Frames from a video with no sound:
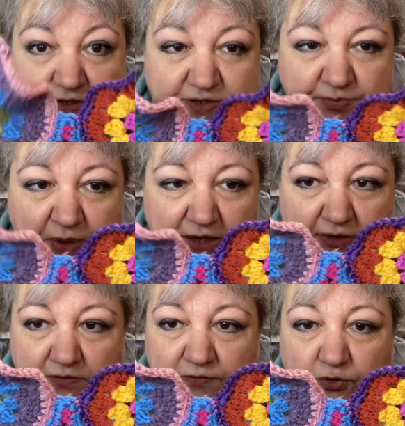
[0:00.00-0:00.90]
there's a
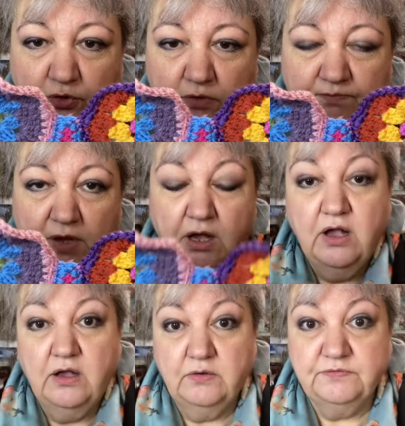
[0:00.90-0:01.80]
pattern for
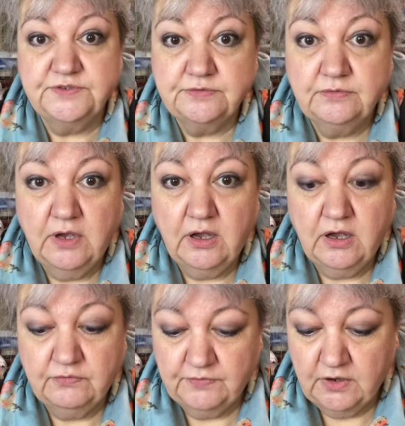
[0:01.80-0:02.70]
halves,
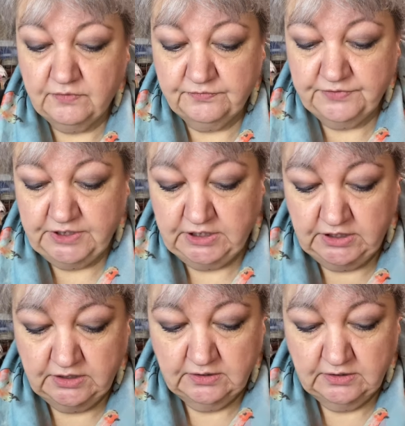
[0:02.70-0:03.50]
half of the